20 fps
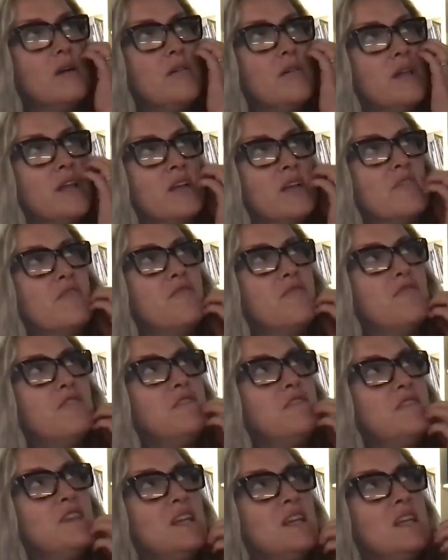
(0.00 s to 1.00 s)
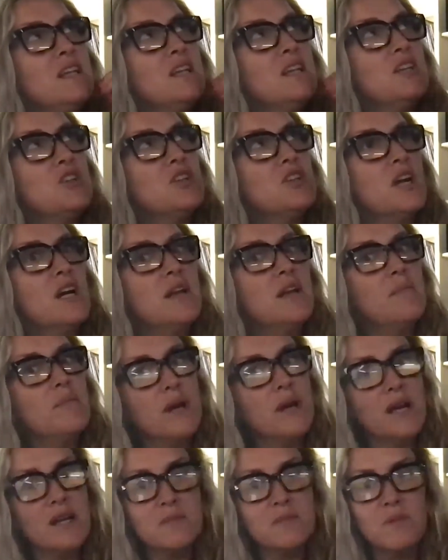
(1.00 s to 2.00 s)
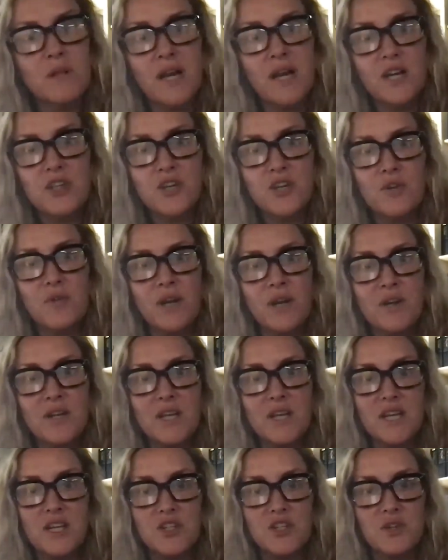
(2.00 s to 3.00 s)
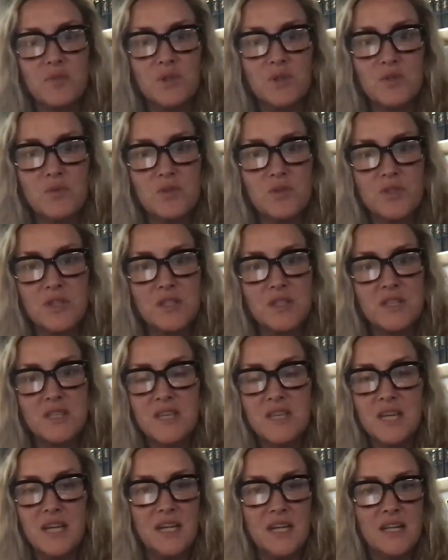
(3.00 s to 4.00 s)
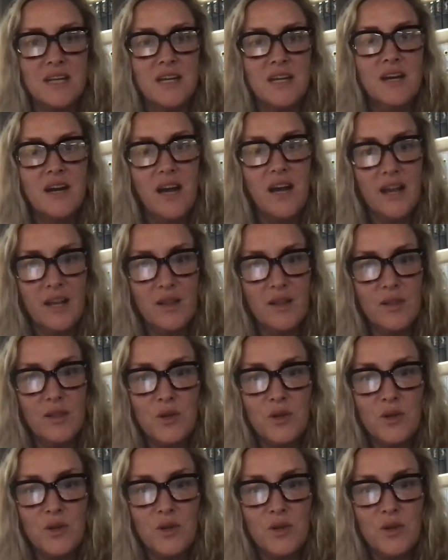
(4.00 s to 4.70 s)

like a 15-inch height backsplash around a kitchen, which was insane. And it looked,